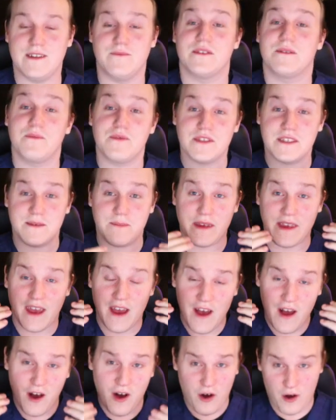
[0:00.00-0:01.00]
It was supposed to be
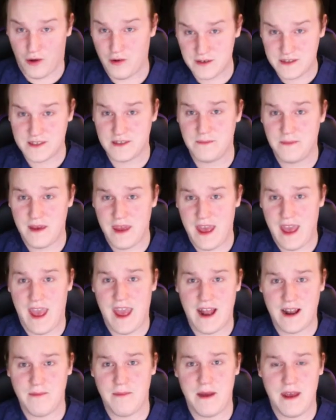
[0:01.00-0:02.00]
wholesome
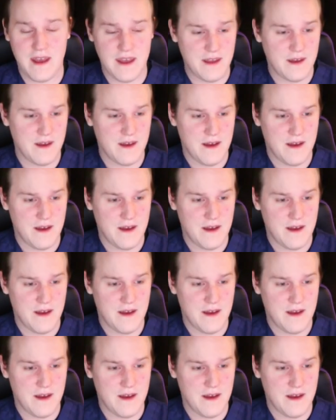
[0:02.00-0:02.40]
anime